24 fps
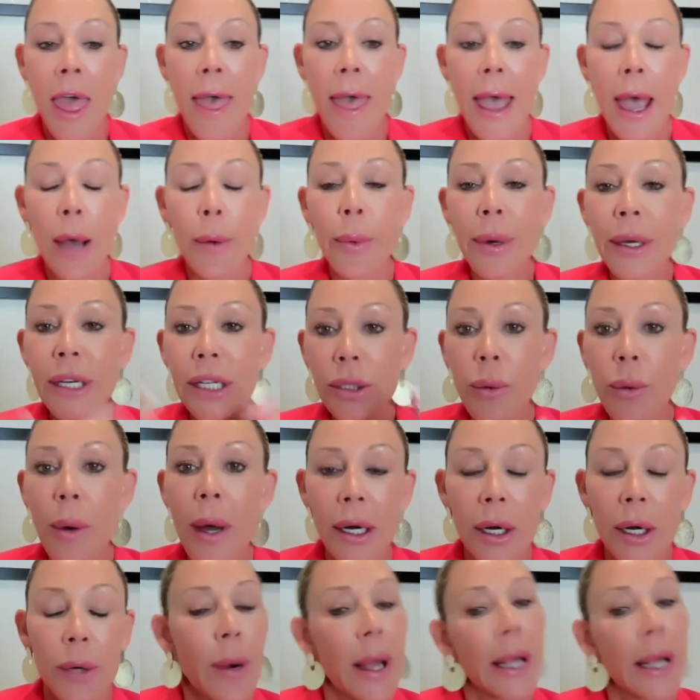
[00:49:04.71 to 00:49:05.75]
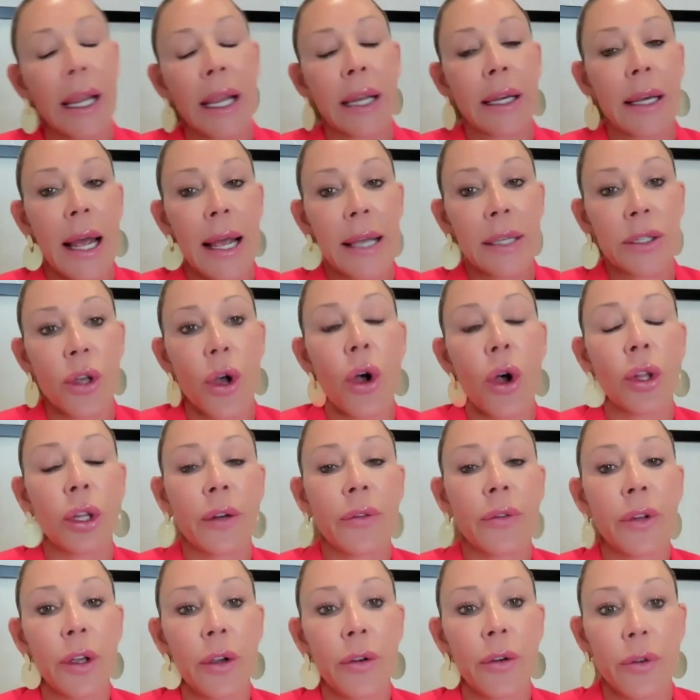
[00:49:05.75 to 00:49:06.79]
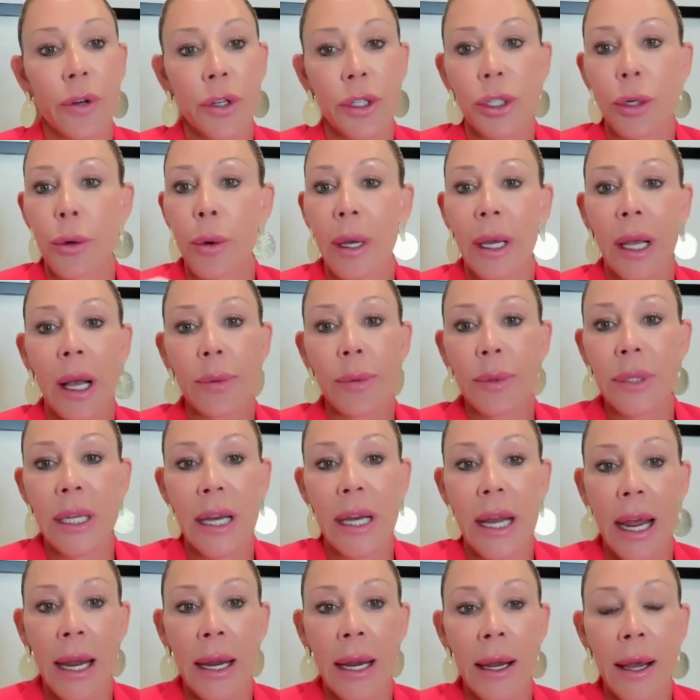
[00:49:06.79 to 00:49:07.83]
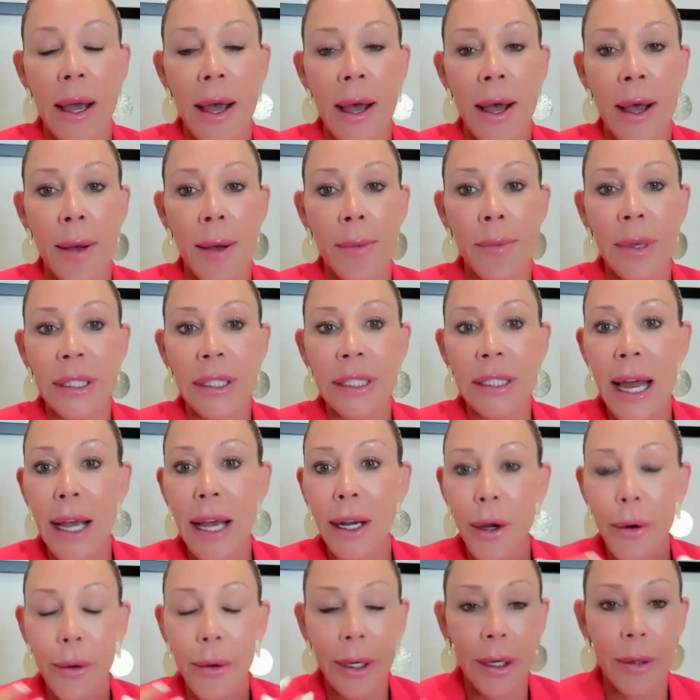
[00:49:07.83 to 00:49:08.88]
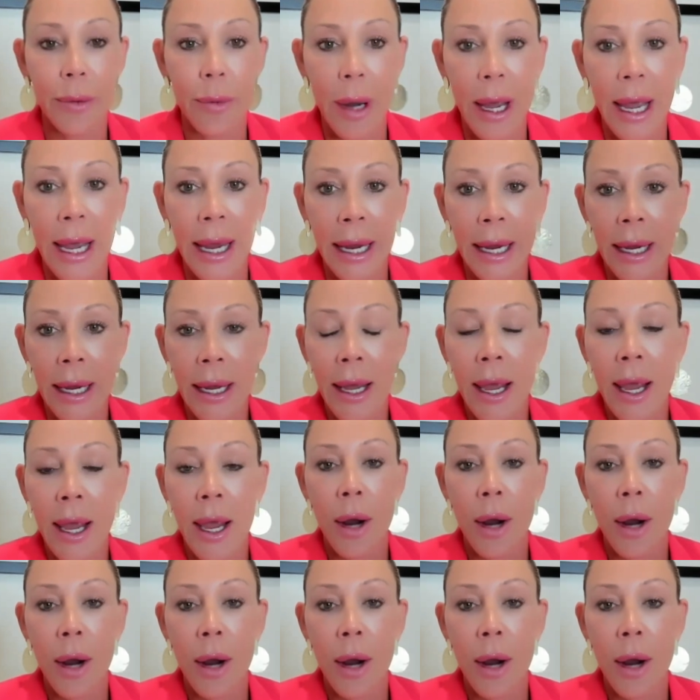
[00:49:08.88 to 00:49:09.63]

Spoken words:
And we just wanted to recognize all of you for showing up today. It's not going away.